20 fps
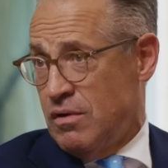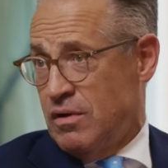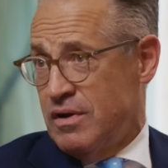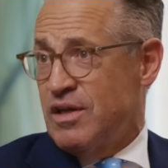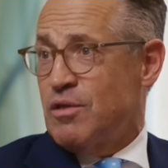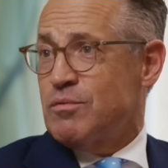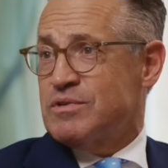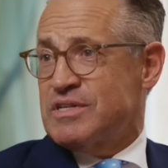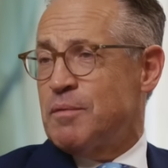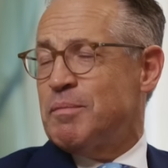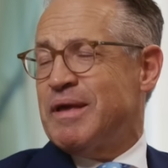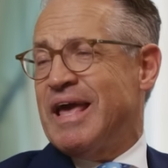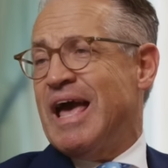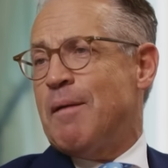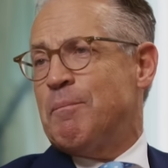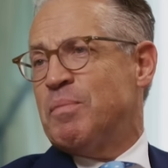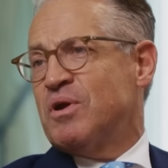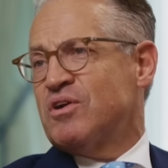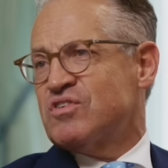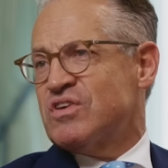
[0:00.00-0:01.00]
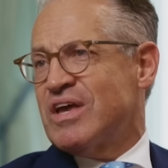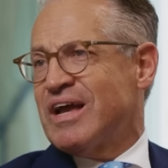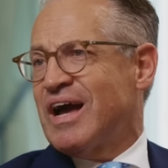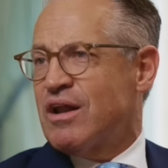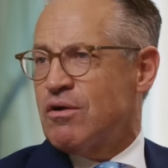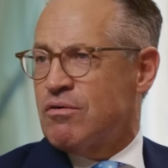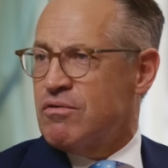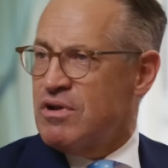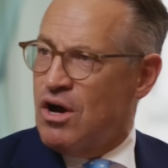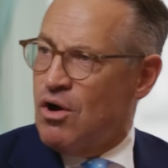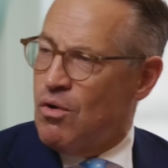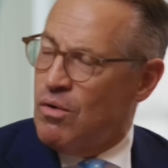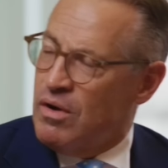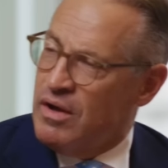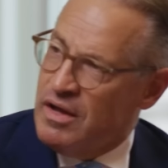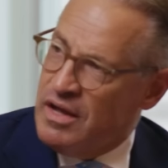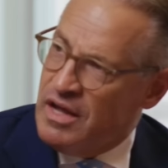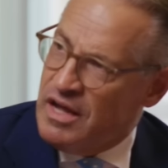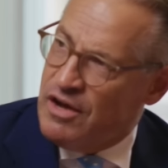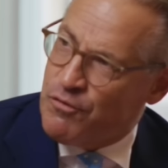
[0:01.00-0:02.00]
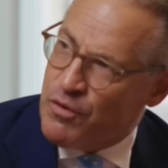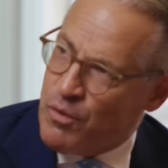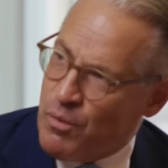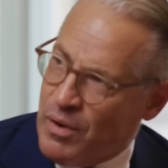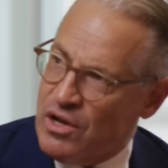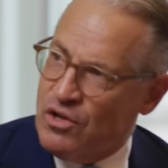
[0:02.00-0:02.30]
In other words, I'd be happier saying I don't know if we want